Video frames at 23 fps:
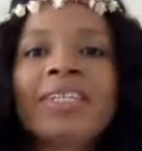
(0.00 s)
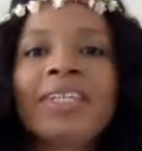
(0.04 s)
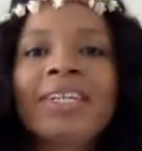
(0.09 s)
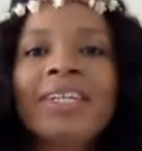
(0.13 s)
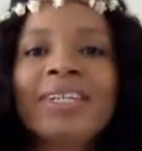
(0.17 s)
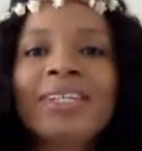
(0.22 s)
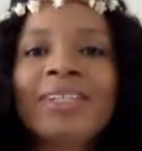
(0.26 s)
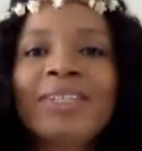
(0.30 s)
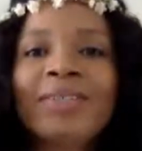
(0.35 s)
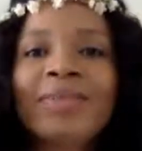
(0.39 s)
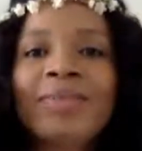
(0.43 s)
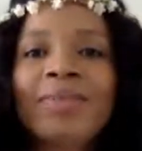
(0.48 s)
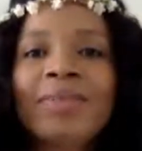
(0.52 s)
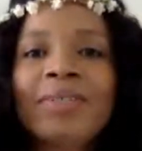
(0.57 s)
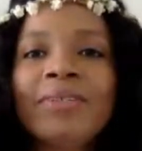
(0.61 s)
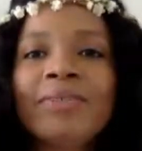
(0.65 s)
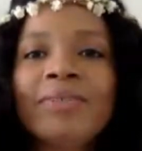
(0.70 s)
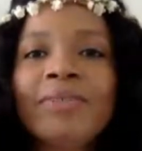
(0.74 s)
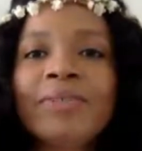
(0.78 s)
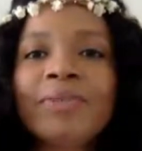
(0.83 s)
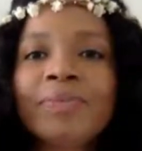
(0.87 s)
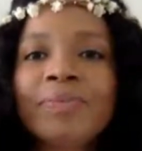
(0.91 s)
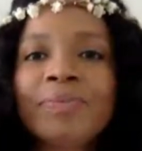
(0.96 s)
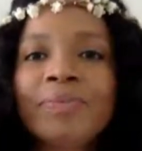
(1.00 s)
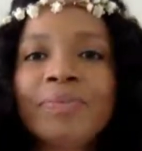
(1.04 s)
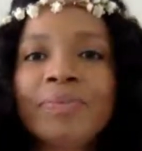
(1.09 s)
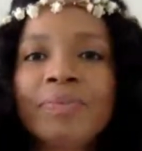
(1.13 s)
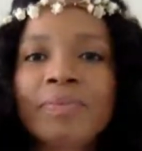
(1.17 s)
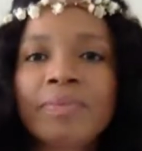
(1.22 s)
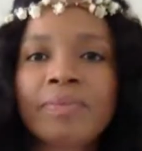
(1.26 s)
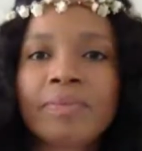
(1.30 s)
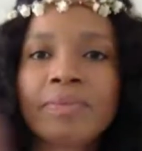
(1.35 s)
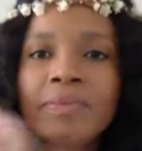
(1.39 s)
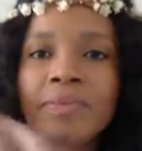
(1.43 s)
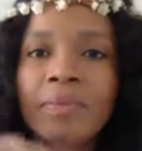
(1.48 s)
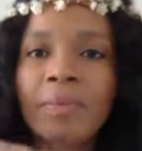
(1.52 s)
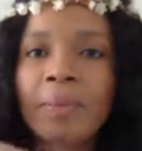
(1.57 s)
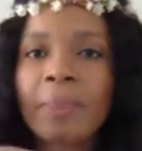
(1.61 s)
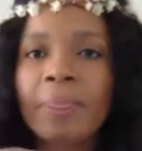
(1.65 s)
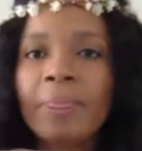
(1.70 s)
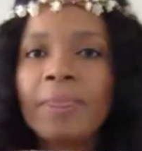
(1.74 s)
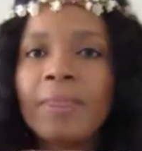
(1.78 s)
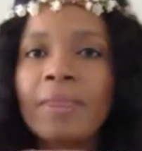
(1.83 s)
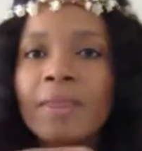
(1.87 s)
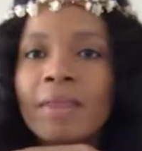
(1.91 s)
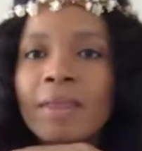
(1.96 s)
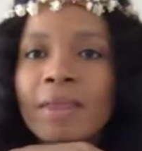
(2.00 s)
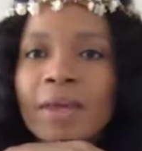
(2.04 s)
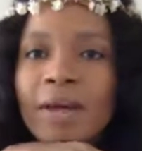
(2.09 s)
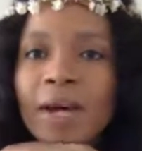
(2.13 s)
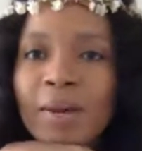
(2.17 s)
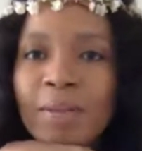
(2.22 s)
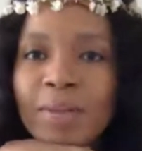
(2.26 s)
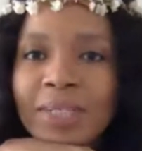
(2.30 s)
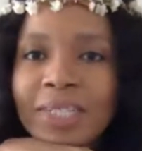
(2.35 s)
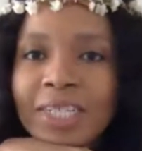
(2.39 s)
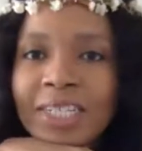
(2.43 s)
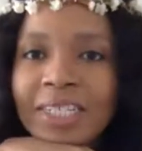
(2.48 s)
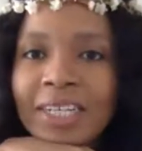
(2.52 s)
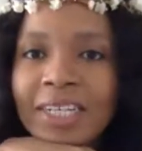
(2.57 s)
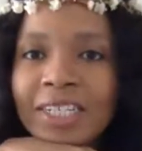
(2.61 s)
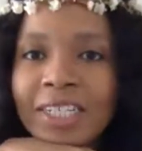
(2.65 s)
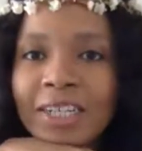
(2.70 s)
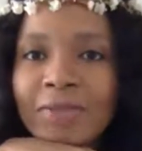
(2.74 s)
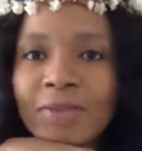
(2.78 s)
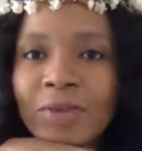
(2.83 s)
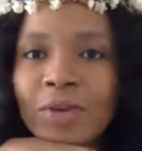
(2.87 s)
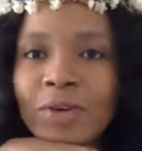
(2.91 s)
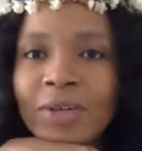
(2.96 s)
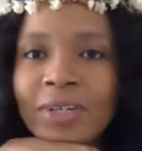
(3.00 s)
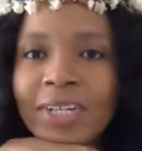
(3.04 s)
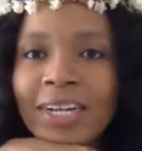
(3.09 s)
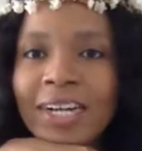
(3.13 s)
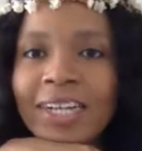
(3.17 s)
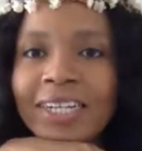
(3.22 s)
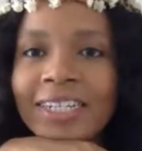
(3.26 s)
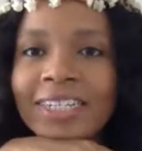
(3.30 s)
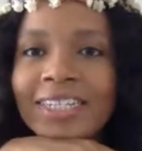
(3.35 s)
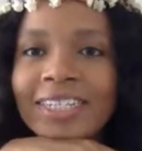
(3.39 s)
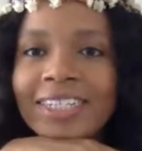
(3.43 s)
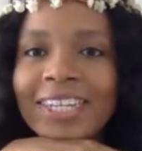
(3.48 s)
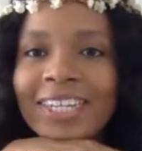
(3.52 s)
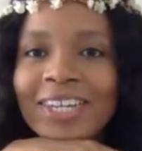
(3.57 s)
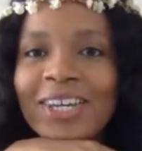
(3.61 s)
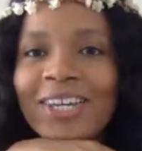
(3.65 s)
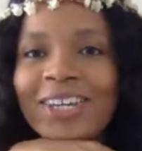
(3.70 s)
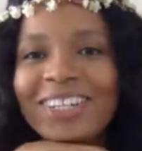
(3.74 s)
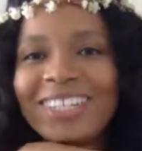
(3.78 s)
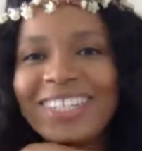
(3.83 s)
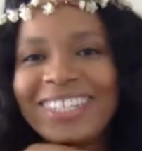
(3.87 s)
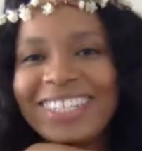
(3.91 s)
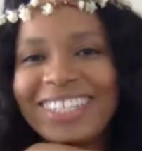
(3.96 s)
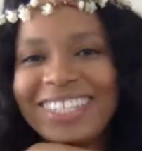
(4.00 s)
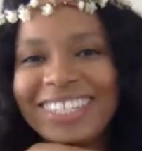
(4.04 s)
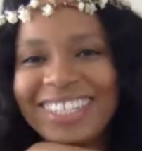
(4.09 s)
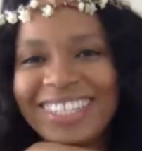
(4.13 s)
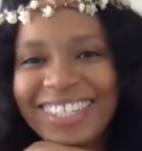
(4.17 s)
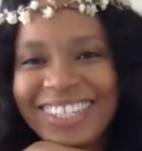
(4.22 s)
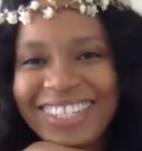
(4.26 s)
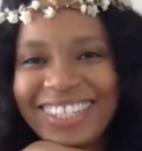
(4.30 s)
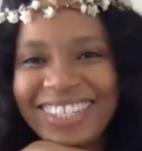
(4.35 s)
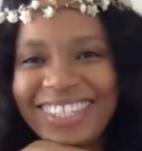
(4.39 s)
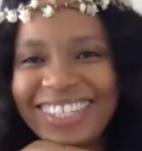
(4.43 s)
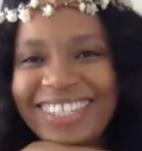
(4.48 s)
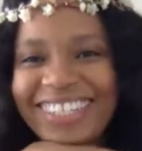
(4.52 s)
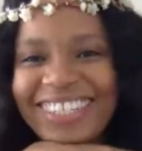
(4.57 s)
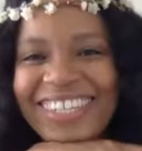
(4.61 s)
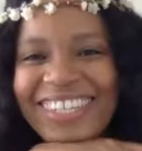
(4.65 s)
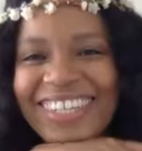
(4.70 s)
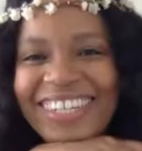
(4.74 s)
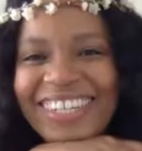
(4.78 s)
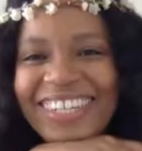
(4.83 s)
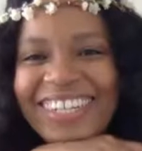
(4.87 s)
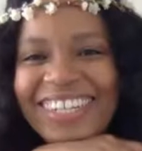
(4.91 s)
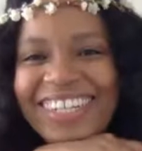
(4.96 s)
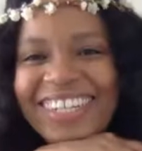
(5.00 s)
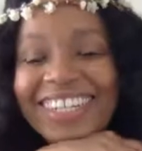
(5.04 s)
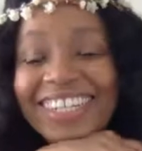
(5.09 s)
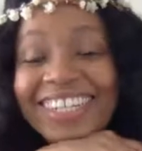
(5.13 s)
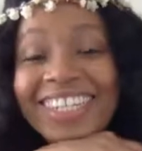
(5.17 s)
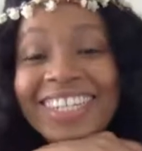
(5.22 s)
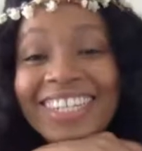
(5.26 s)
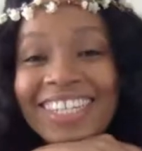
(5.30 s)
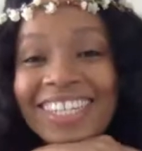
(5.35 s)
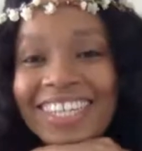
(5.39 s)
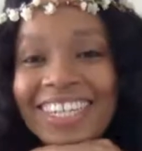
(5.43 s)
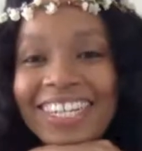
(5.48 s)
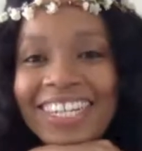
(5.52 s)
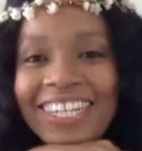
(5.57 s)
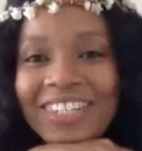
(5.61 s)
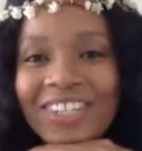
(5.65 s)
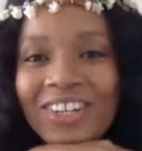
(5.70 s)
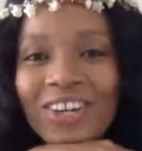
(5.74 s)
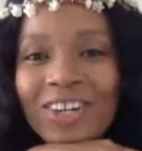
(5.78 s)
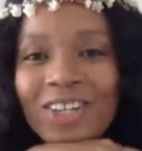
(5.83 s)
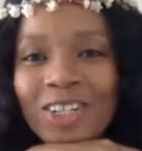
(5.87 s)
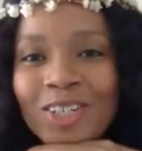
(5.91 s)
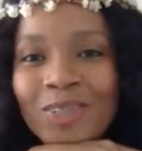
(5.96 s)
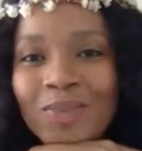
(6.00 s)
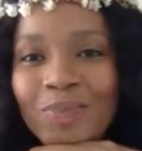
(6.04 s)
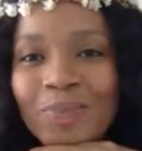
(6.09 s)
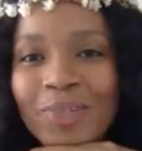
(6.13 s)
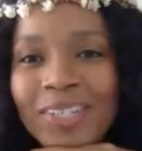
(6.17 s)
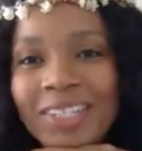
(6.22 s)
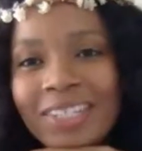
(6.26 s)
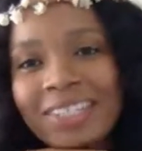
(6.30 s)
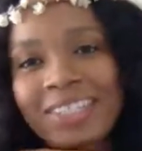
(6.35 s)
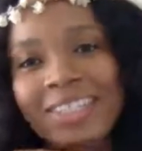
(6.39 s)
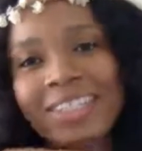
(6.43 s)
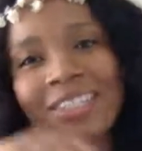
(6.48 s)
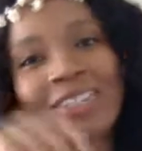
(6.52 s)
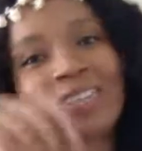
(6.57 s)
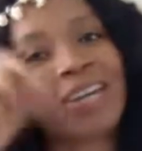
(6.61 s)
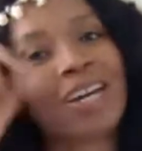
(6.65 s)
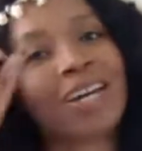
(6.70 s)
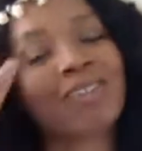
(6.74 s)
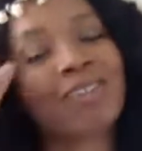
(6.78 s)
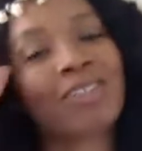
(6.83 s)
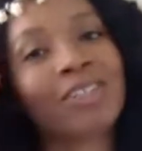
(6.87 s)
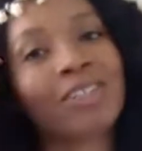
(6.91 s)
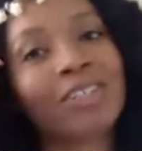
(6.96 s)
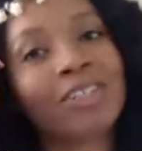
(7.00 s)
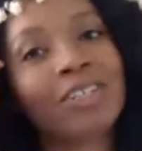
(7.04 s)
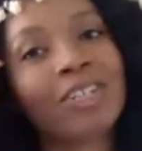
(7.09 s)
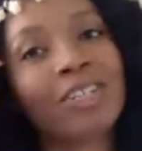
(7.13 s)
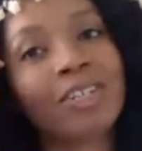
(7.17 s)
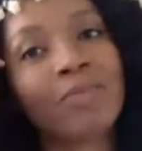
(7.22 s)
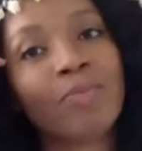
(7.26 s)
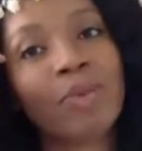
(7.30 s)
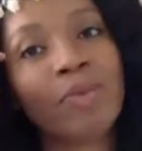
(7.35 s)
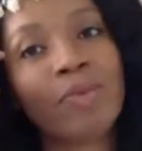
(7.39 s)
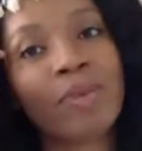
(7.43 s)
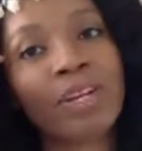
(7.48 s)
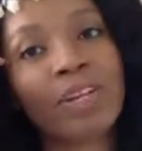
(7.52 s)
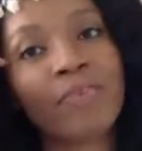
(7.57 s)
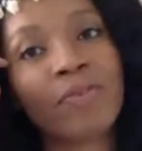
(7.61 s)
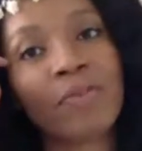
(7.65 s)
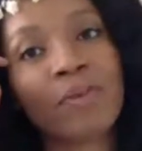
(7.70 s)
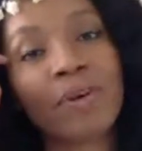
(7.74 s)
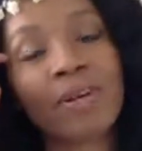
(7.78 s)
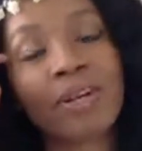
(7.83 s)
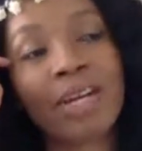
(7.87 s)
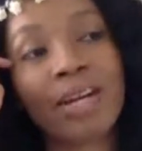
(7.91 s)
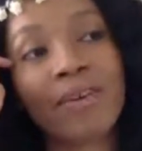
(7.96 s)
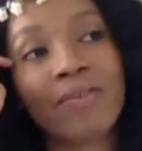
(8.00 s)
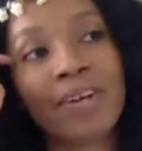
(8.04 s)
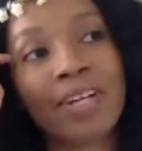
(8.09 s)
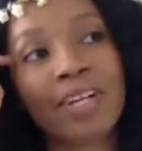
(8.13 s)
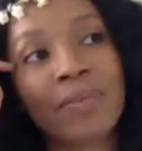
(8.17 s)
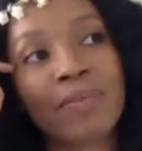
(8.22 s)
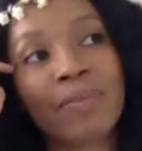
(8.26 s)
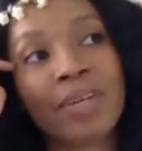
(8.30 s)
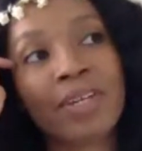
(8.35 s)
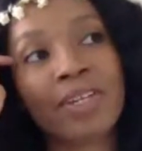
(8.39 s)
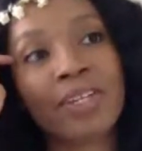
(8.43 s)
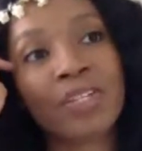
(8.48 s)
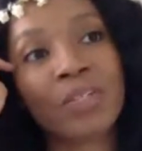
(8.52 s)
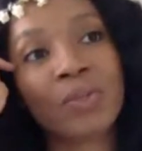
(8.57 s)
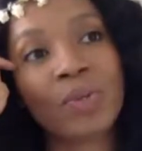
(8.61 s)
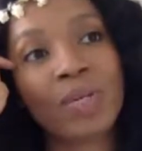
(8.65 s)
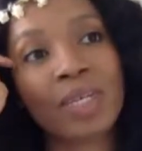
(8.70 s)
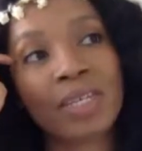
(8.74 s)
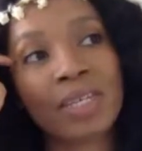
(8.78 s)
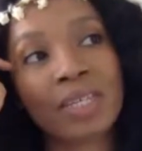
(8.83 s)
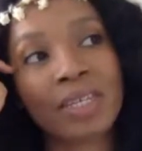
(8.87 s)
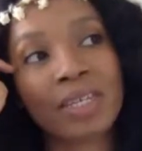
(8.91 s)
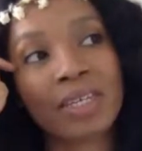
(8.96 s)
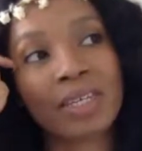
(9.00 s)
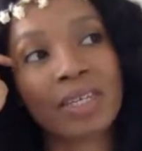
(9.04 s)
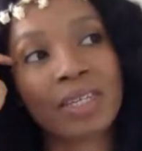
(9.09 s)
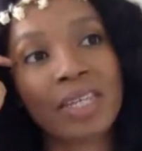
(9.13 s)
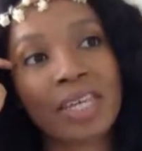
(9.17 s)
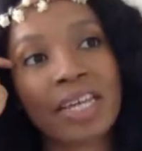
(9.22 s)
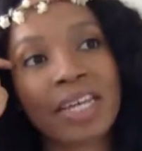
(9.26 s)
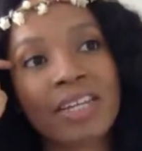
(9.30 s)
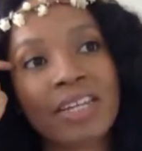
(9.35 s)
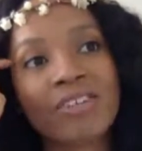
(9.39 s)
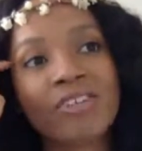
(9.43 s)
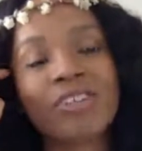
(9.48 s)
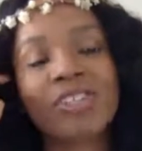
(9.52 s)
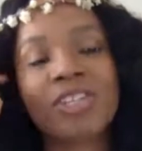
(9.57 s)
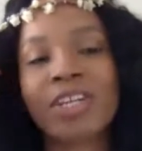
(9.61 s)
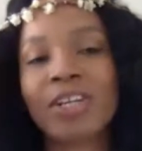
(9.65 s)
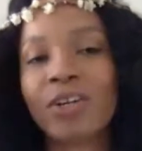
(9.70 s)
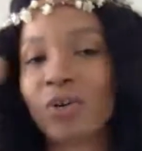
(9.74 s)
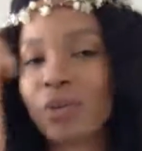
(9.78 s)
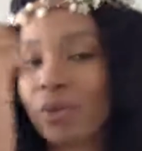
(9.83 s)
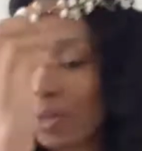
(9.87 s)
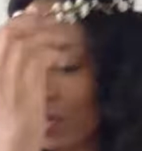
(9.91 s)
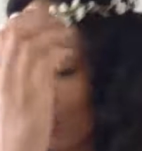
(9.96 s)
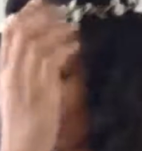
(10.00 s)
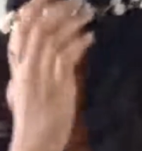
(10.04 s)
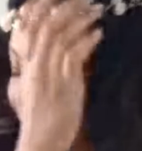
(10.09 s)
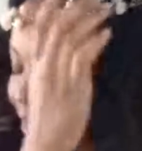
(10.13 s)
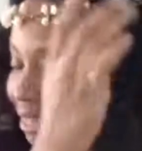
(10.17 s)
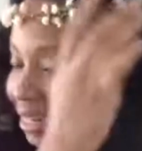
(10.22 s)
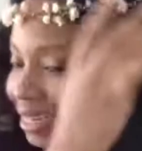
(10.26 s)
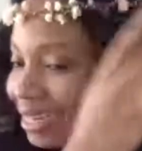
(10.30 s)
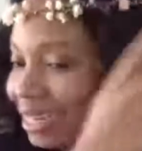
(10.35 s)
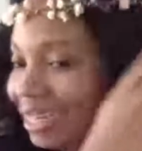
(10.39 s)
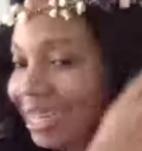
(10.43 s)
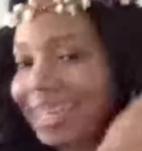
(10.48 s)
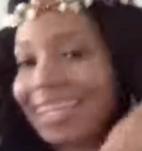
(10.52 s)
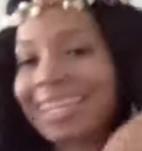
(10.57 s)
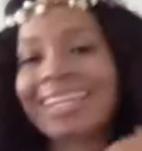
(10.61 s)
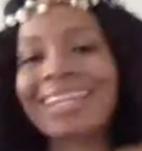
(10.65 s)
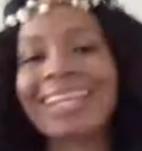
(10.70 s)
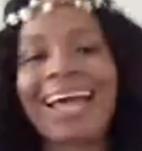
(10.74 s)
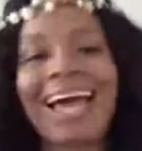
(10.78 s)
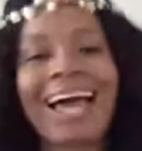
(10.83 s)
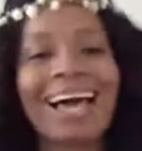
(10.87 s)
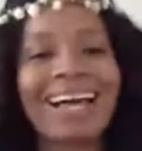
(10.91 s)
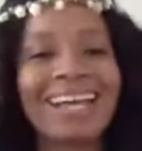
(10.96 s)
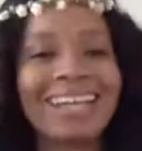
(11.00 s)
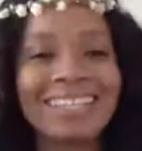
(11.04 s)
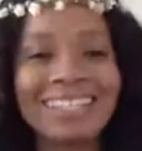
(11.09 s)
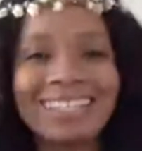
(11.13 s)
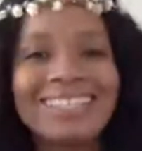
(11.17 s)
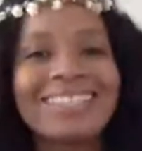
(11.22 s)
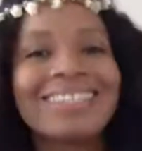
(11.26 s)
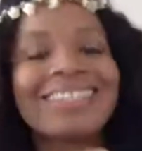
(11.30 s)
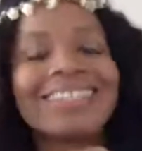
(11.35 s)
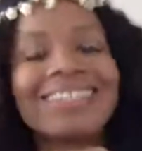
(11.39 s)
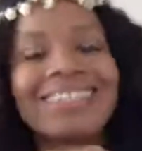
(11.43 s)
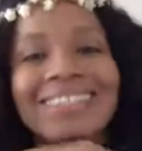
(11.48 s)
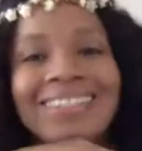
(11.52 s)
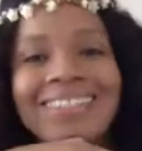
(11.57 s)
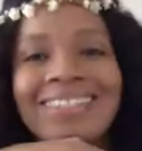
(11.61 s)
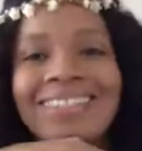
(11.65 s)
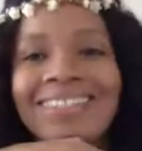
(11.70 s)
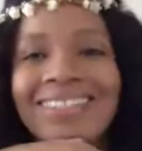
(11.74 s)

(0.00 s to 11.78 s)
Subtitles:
Yeah, beautiful. I'm gonna take that tough cord guidance. Thank you. Listen, it is hard, but it's like you have to be ready for it. And I recommend doing the energetic cord cutting last.